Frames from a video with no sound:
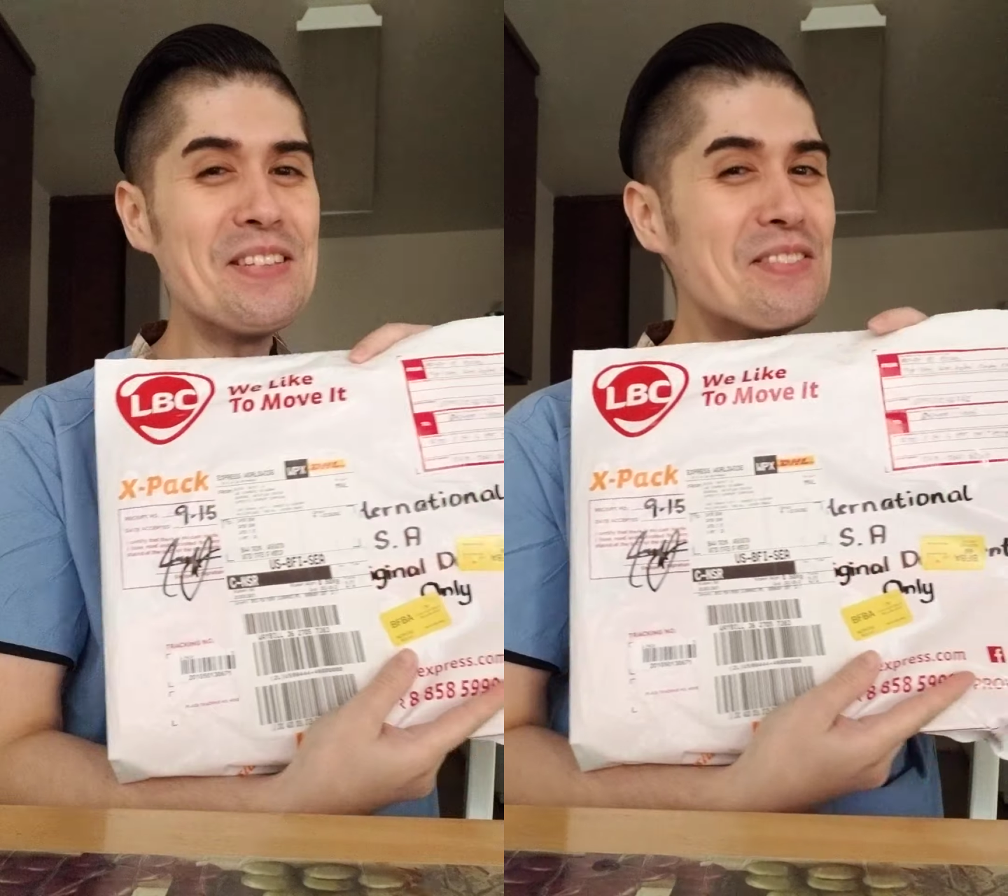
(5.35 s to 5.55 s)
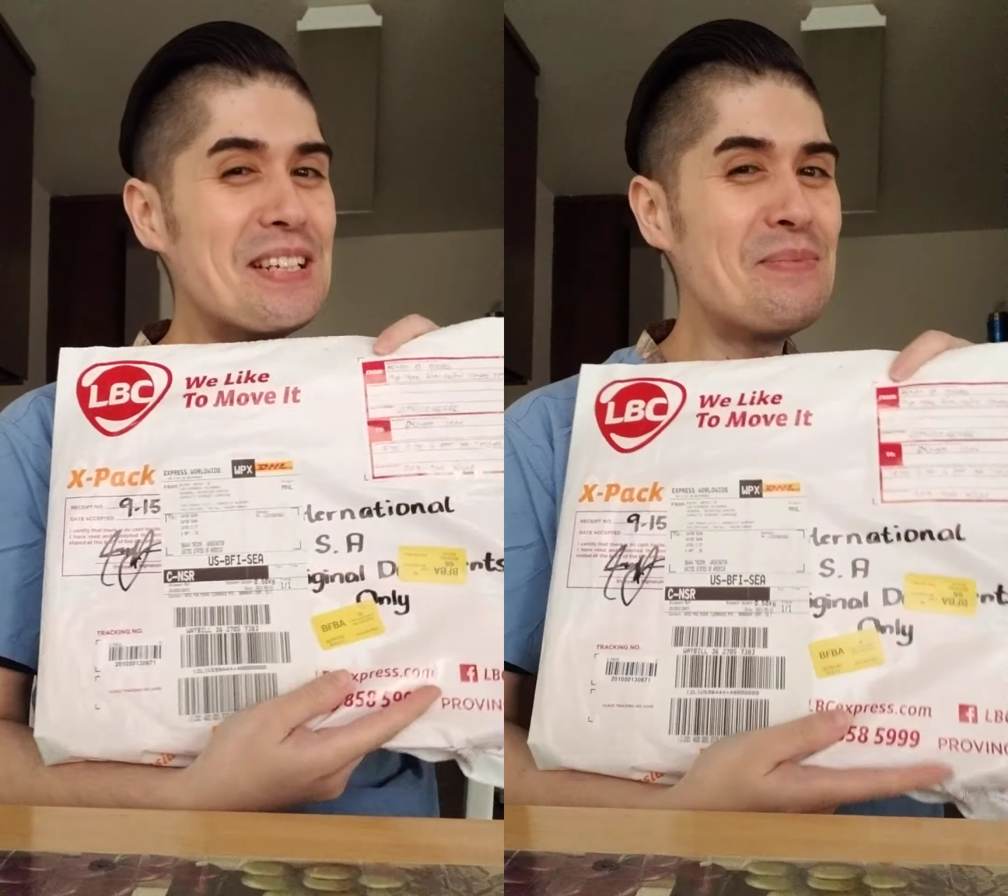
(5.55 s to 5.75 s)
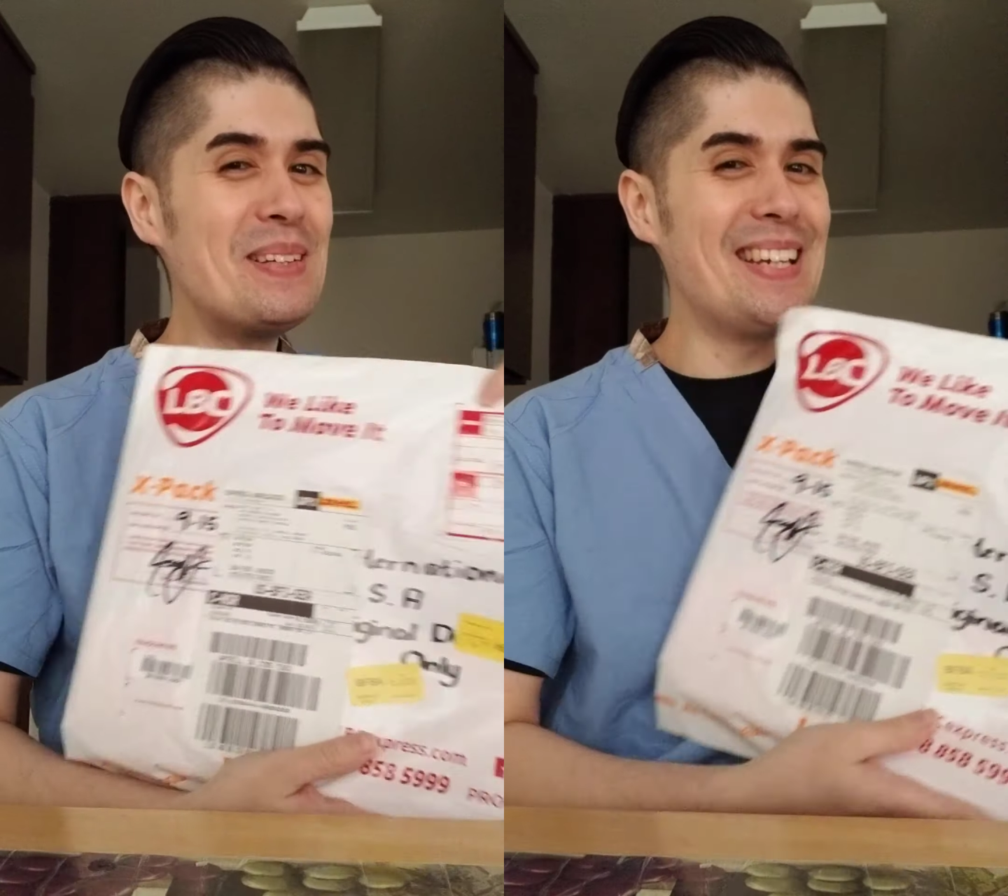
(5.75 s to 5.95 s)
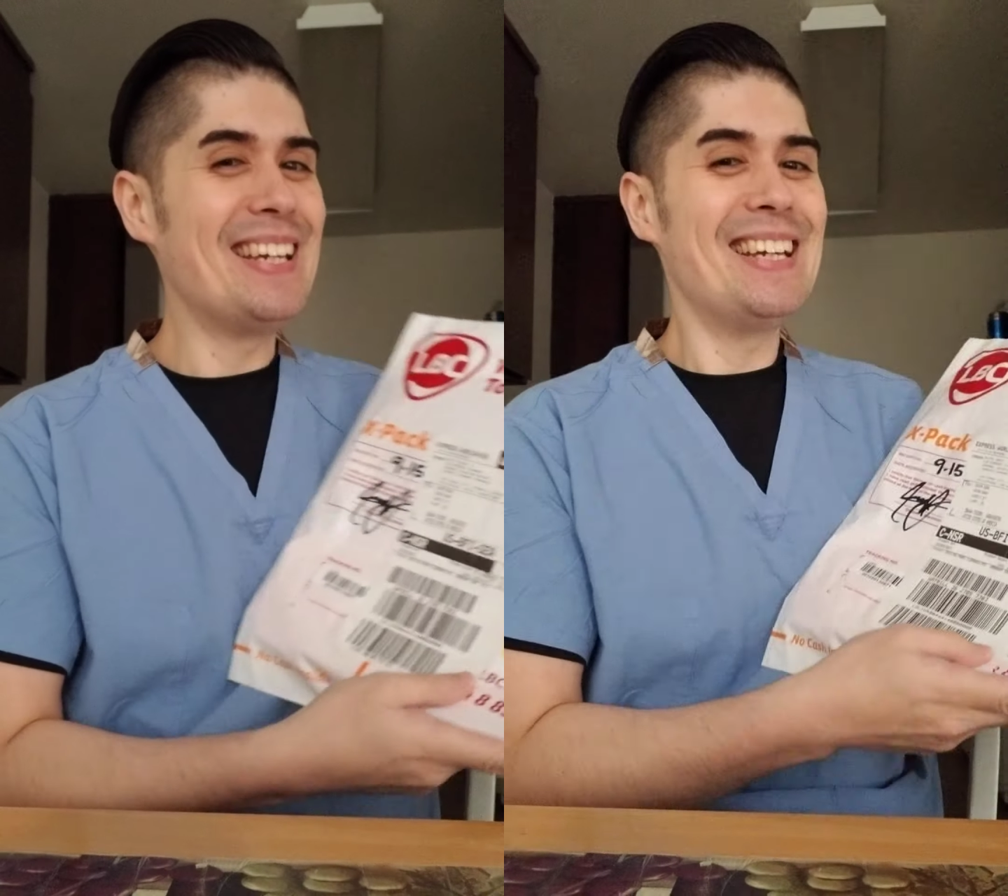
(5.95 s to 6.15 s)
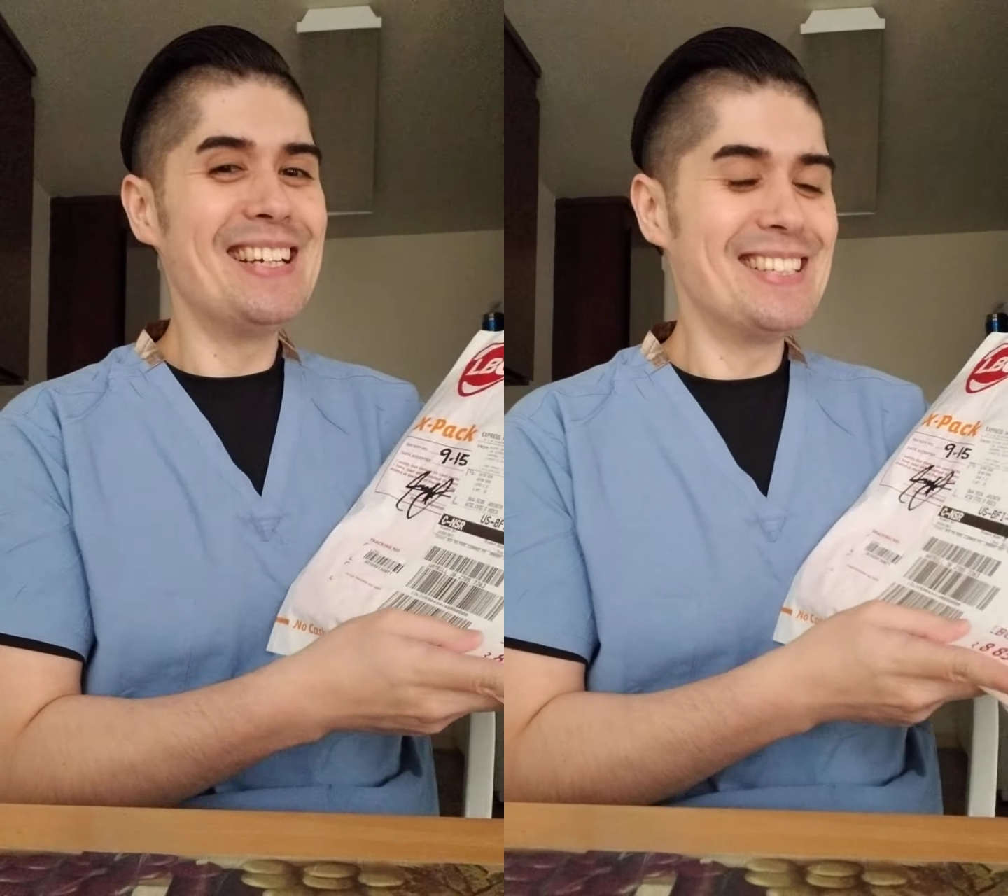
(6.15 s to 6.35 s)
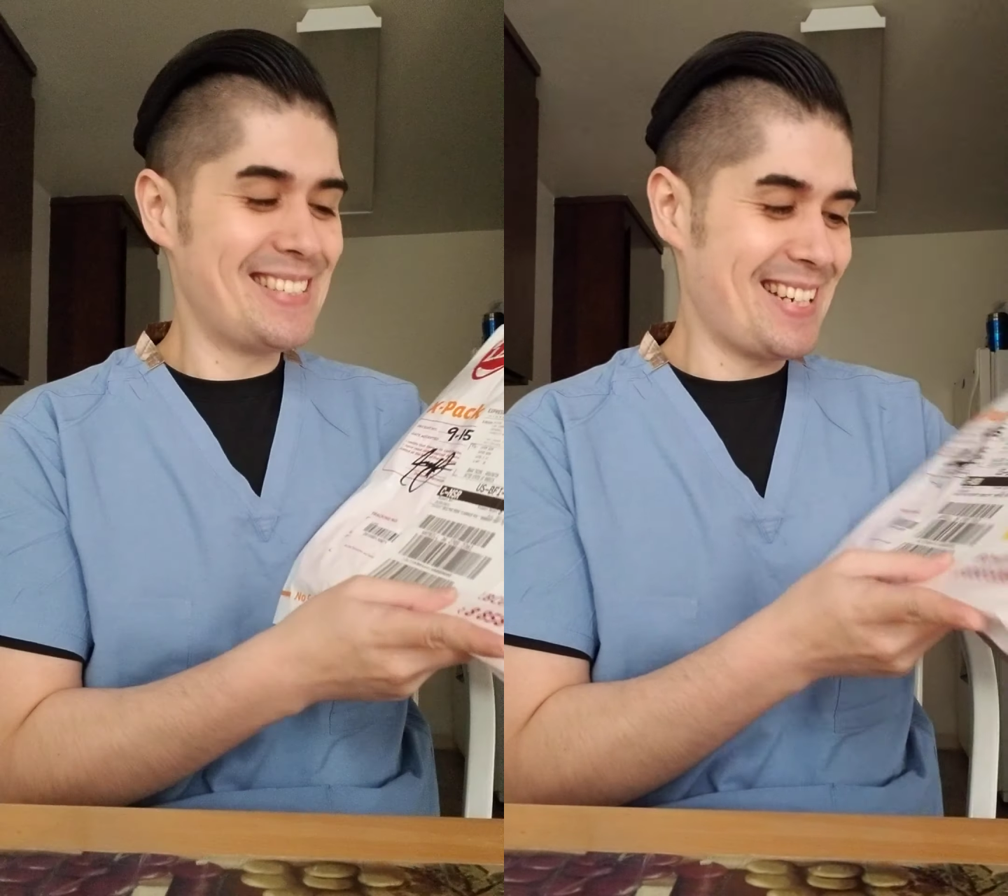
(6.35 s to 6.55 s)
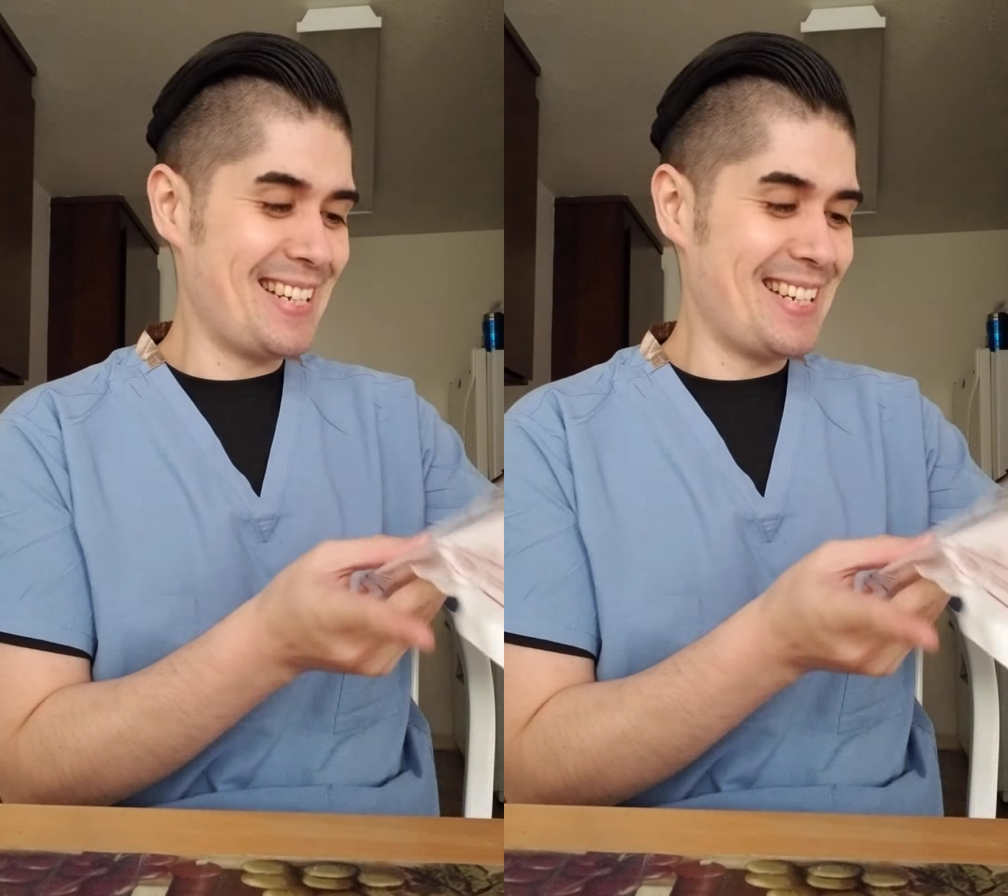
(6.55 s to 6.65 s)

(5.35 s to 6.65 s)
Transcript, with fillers: the Philippines.